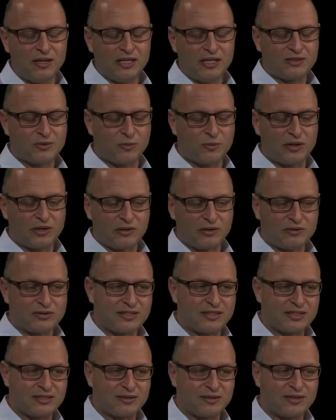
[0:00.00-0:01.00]
so when I looked at
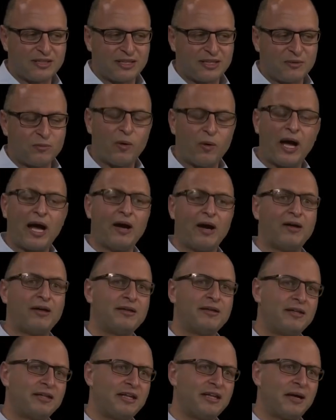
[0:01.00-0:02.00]
this, I'm thinking, wow,
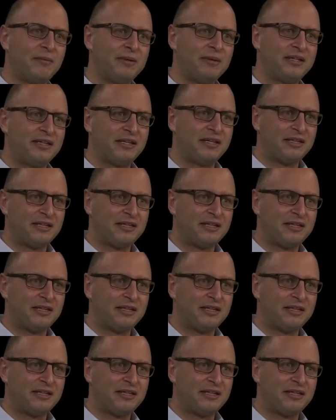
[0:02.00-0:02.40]
I mean